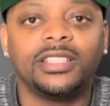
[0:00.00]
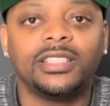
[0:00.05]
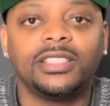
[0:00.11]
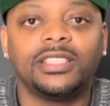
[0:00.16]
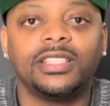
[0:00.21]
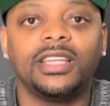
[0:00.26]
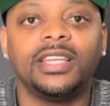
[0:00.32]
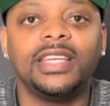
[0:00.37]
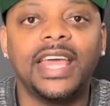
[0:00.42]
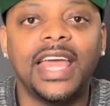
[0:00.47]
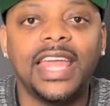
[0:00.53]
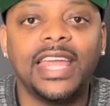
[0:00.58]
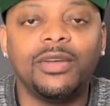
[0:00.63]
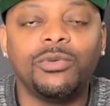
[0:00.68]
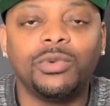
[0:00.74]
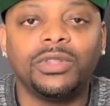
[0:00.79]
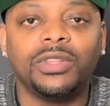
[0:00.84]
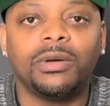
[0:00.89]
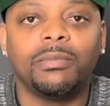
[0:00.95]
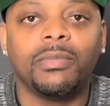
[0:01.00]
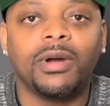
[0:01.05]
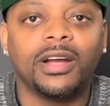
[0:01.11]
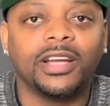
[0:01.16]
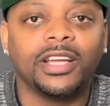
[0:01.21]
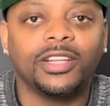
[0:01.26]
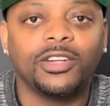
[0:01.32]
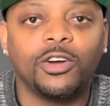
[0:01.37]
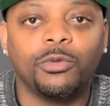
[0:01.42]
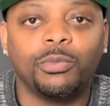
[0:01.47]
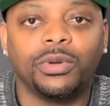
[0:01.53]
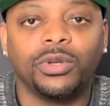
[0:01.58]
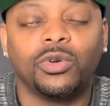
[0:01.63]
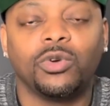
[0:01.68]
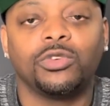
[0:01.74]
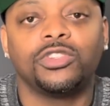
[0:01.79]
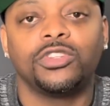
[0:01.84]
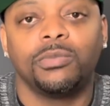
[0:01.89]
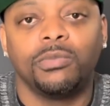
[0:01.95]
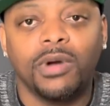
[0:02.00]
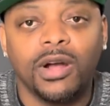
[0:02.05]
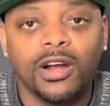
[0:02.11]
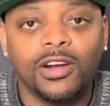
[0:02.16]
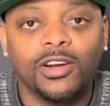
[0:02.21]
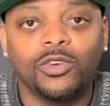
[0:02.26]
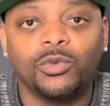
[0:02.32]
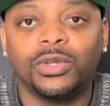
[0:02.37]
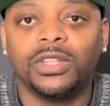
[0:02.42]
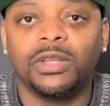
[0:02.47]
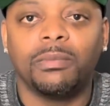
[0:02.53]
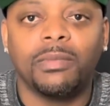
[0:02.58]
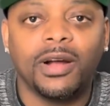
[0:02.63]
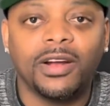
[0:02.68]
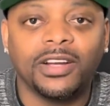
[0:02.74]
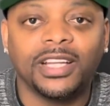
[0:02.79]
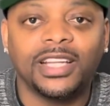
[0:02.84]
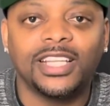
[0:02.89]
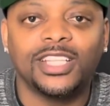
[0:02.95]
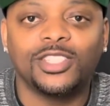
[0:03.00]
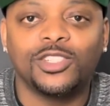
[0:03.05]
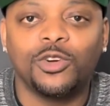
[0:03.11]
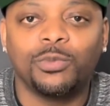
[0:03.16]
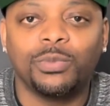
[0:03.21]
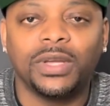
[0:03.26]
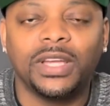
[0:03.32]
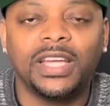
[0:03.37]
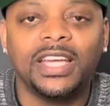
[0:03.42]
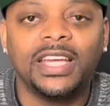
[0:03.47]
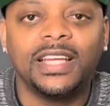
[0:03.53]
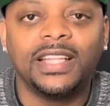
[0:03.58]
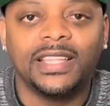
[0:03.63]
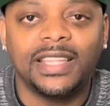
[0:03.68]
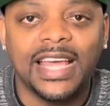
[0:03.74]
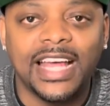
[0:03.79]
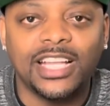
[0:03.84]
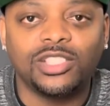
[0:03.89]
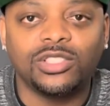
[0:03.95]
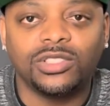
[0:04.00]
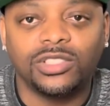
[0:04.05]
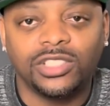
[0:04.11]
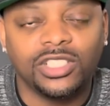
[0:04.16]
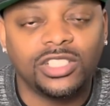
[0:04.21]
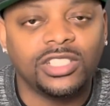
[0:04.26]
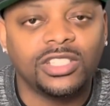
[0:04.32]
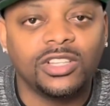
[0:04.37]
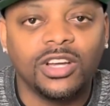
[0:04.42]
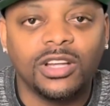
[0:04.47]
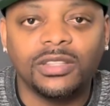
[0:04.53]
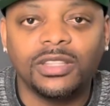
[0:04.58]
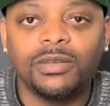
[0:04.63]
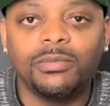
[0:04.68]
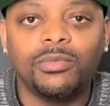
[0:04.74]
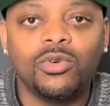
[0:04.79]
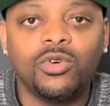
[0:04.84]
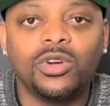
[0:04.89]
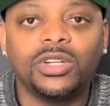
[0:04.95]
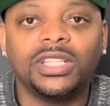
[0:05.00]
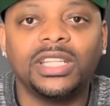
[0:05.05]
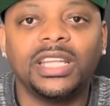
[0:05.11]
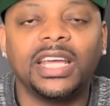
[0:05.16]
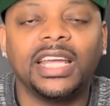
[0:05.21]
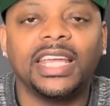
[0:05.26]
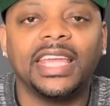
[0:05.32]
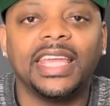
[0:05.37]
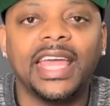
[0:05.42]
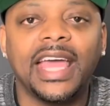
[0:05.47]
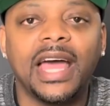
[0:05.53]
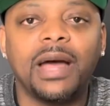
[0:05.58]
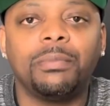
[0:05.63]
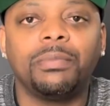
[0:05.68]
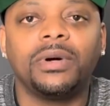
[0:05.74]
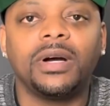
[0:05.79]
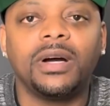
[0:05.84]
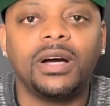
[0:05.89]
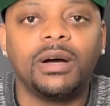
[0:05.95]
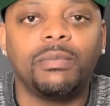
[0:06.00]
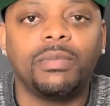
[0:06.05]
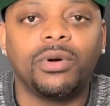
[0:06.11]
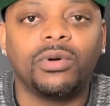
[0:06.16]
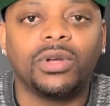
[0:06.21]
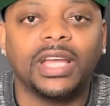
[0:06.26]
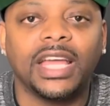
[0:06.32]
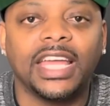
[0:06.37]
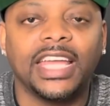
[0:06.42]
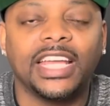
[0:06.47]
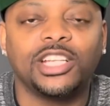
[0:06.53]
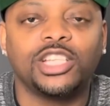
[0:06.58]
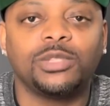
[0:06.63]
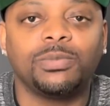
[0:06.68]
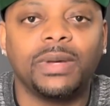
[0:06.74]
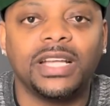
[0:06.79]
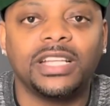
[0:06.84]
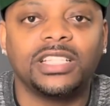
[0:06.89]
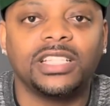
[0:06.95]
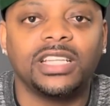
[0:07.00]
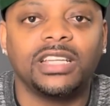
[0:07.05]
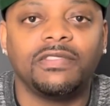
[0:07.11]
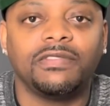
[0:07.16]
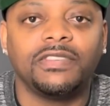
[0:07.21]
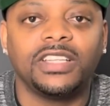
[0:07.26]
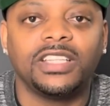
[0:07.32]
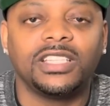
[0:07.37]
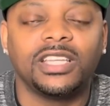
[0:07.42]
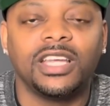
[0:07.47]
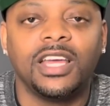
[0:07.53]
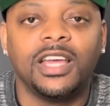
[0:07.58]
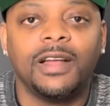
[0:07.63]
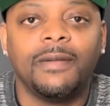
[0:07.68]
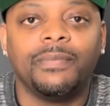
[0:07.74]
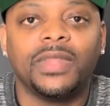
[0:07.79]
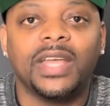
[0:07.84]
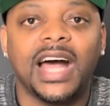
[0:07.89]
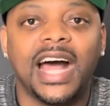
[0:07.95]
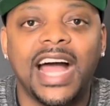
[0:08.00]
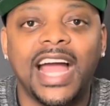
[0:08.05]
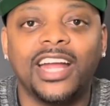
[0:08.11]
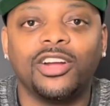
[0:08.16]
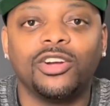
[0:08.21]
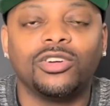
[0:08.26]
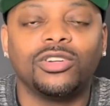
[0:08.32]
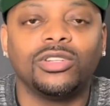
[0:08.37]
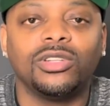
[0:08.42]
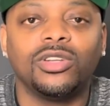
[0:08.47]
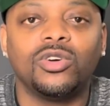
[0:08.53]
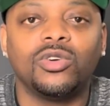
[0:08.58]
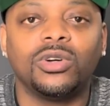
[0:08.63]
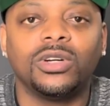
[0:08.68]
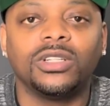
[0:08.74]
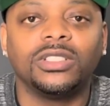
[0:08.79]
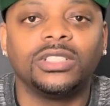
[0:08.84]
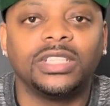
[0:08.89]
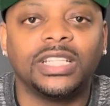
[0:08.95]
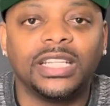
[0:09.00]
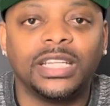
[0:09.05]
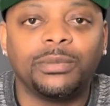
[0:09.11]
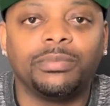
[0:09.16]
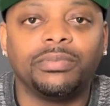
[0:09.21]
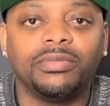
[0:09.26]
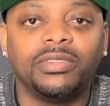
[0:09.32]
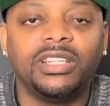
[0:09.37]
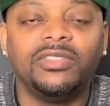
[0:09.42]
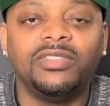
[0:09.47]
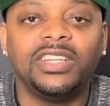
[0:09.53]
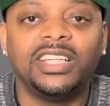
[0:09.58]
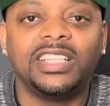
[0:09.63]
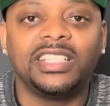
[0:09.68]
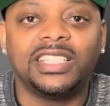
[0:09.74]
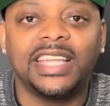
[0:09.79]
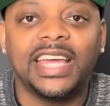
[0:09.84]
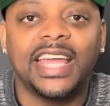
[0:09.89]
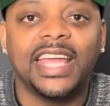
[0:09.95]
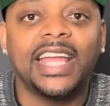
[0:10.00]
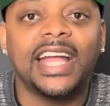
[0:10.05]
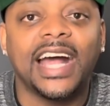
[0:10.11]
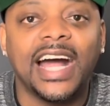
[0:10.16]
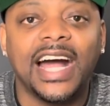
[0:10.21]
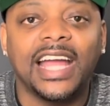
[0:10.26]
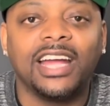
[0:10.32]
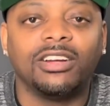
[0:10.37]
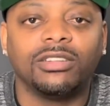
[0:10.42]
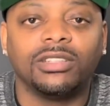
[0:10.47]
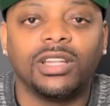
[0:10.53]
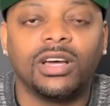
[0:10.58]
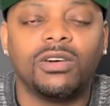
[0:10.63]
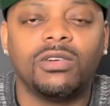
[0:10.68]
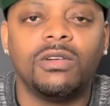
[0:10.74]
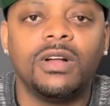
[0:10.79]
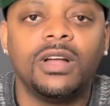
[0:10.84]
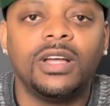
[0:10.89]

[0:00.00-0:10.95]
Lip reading: today when the market open, or tomorrow when the market is open. That's just nothing more than a gap up, okay? Especially if it's higher or lower than the previous day, high or low.